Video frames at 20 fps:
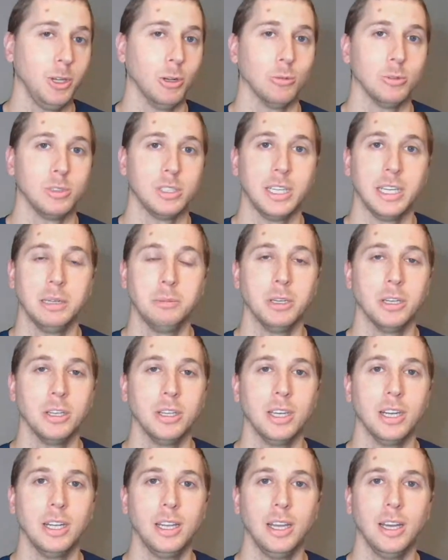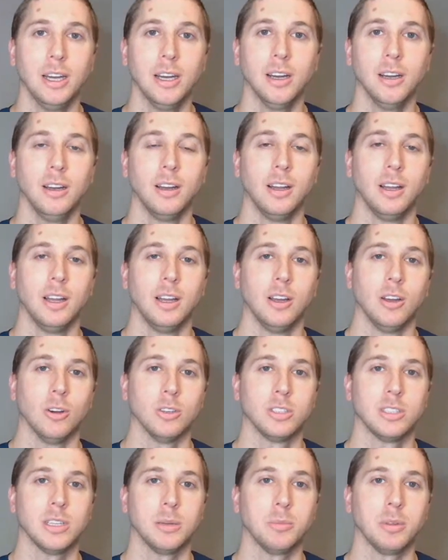you know, $10 million a year
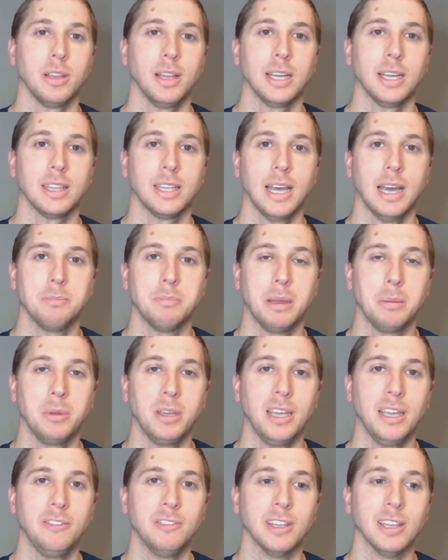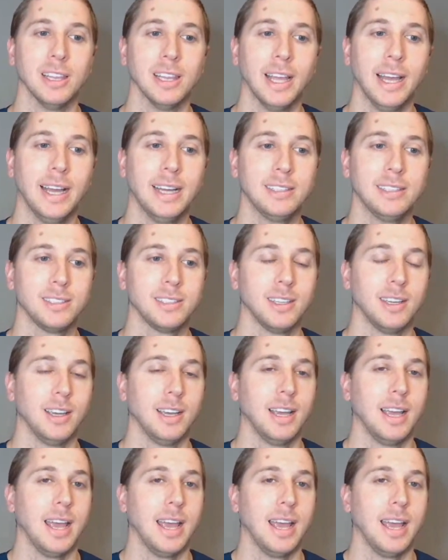or something like that, maybe even less.